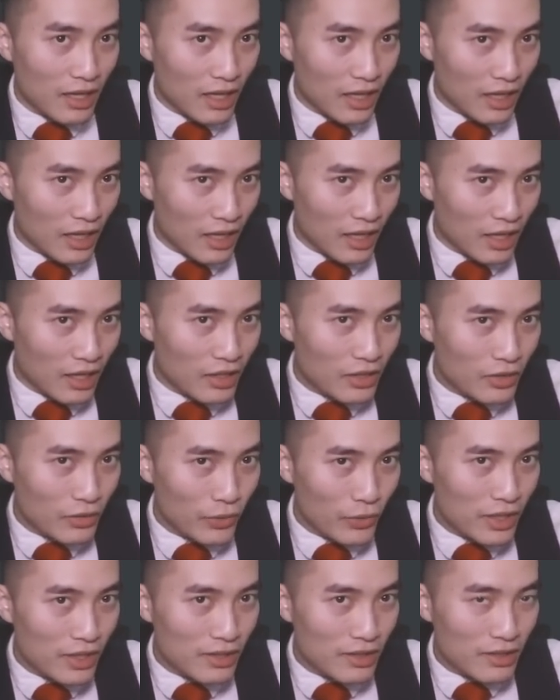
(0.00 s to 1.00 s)

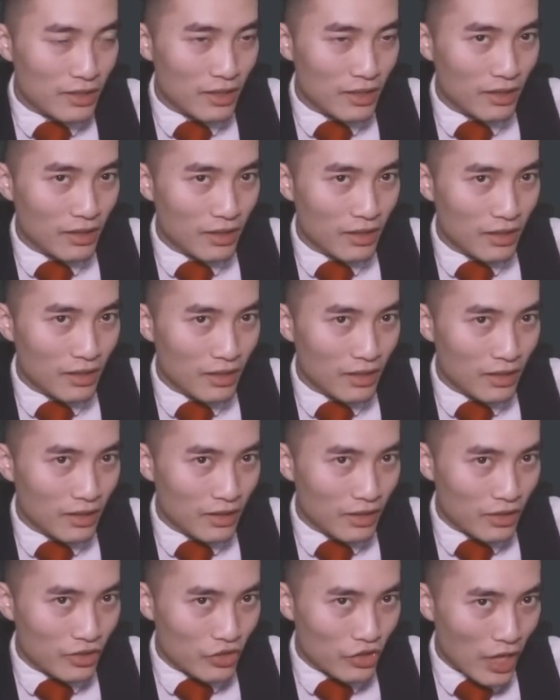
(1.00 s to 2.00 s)
increase
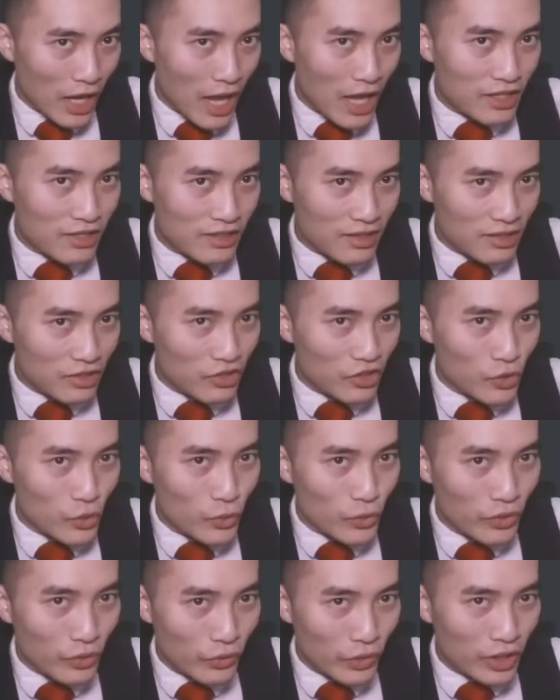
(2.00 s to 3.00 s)
the chance to do
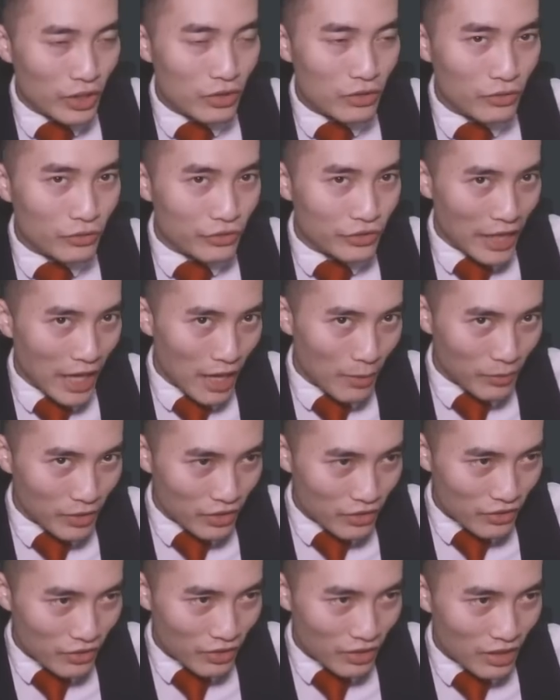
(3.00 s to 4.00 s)
critical
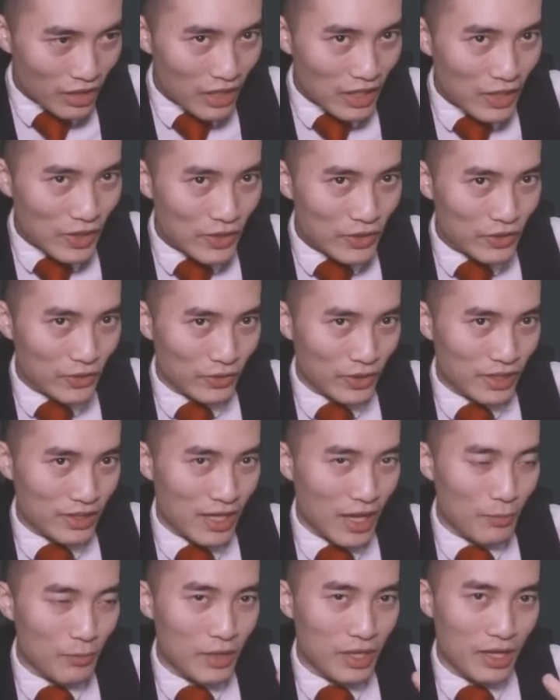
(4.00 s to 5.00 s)
damage. So does
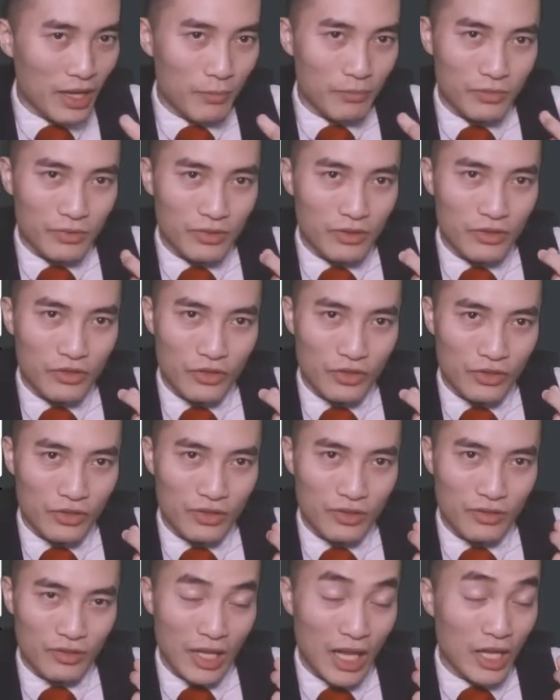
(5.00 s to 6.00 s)
that mean I'm
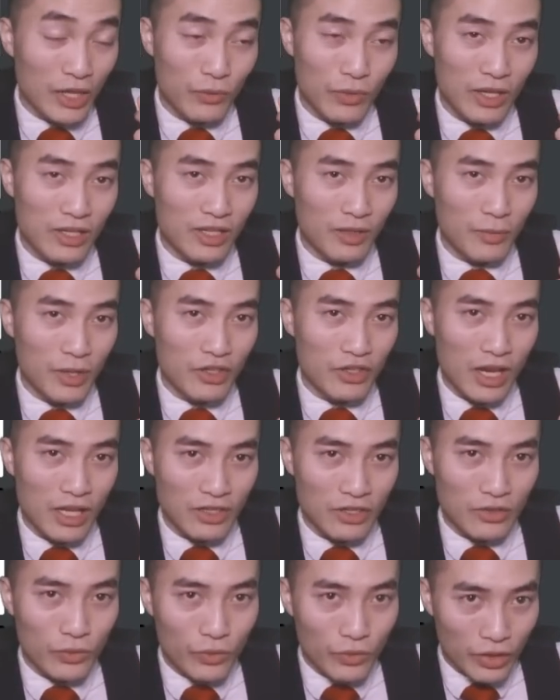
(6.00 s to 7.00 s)
just increasing my chance to
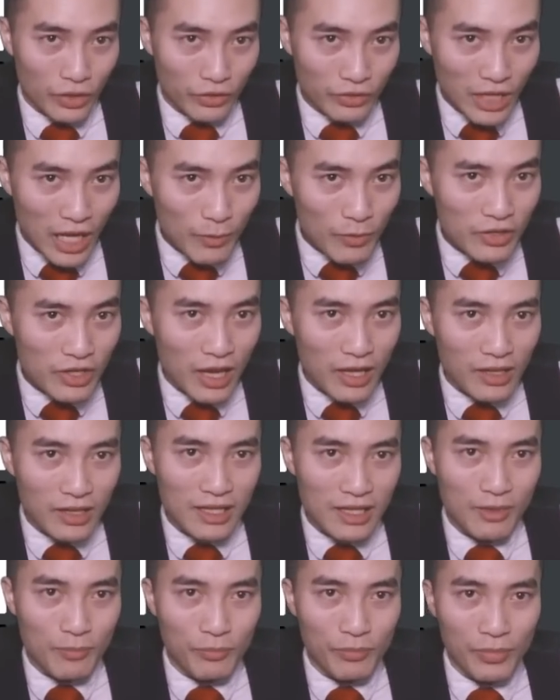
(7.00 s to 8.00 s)
do critical damage? And
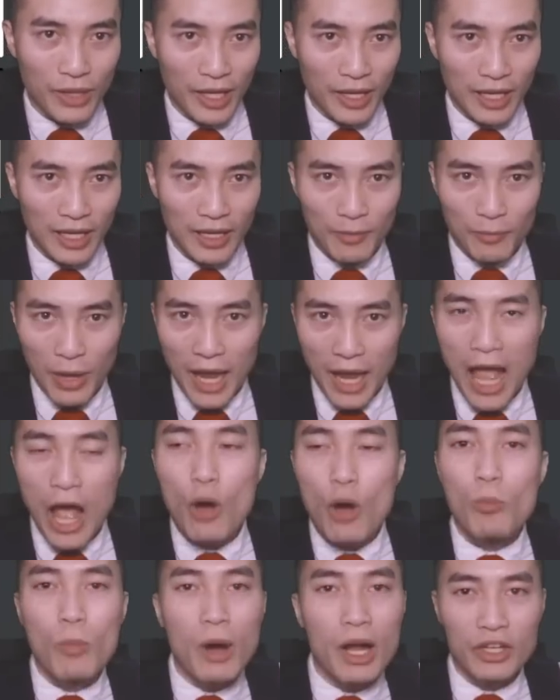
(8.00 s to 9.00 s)
is it like by how
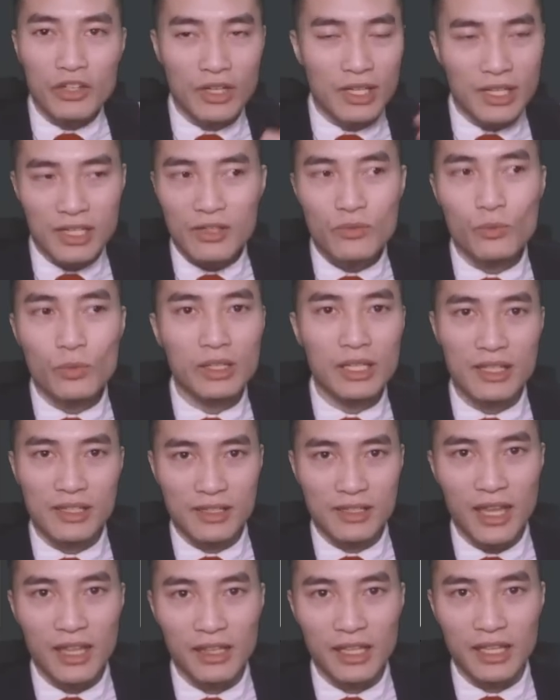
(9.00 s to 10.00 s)
much? It doesn't really
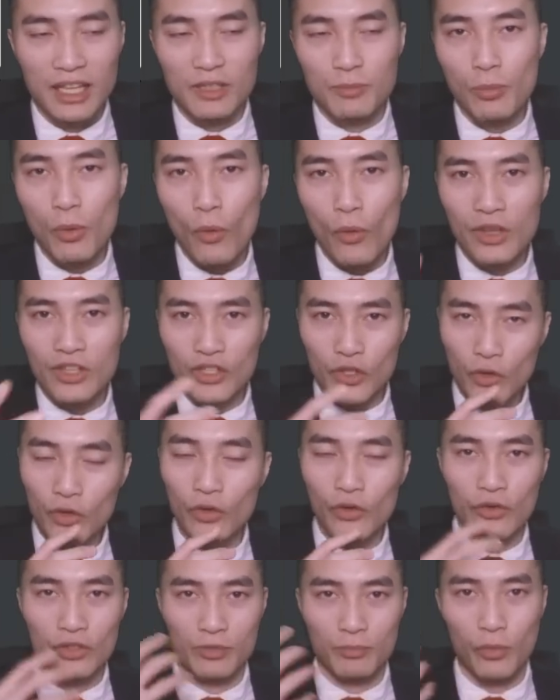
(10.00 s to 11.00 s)
say. Like, is poise good
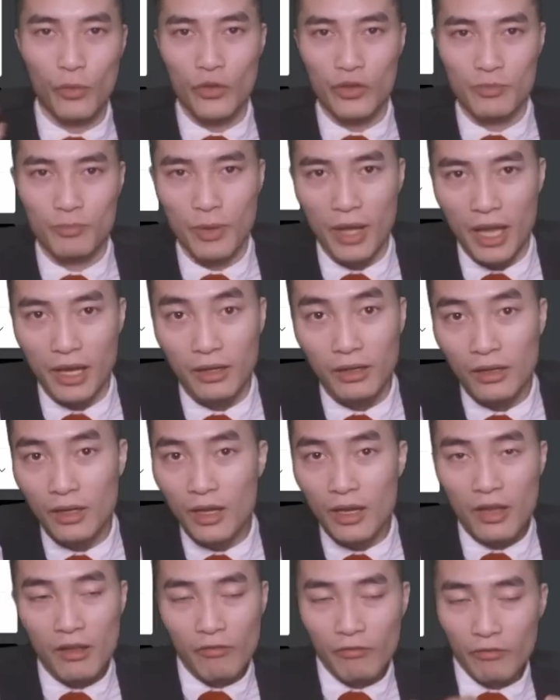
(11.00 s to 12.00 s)
or is poise bad?
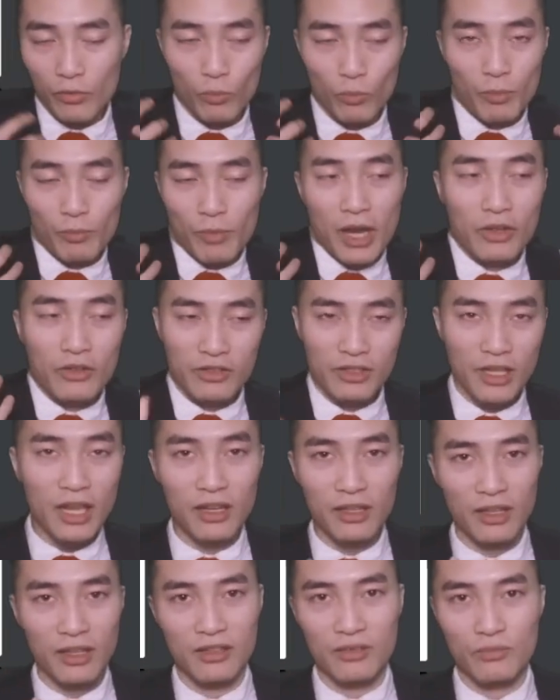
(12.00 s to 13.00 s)
From what my
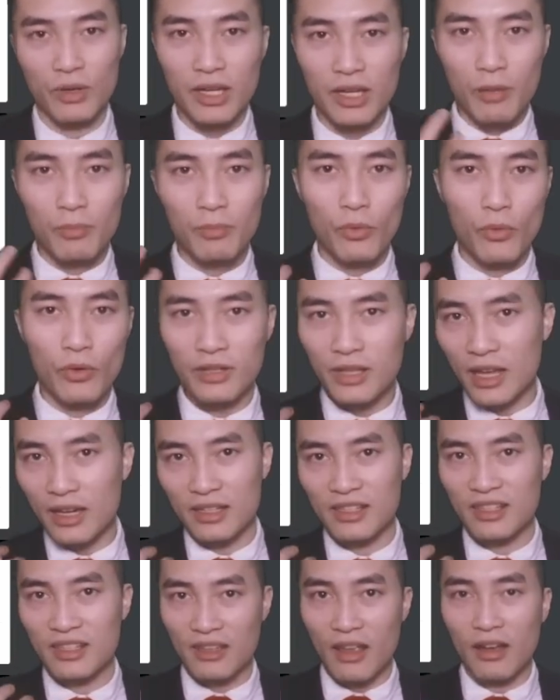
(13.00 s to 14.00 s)
understanding is, right now poise kind of
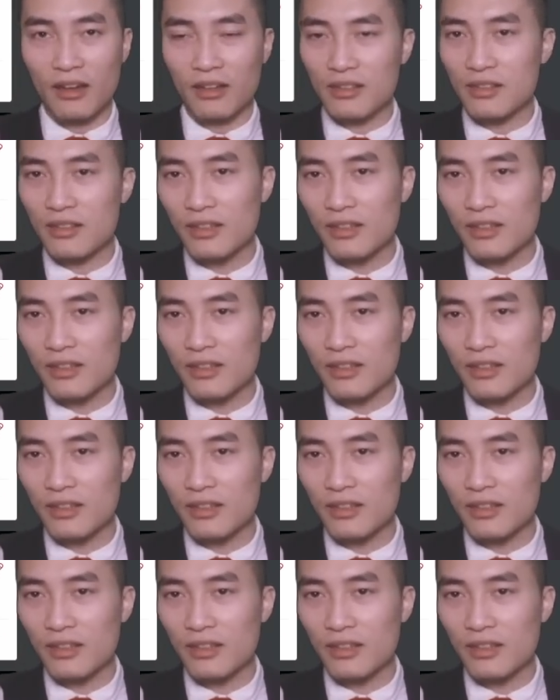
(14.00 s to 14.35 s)
sucks,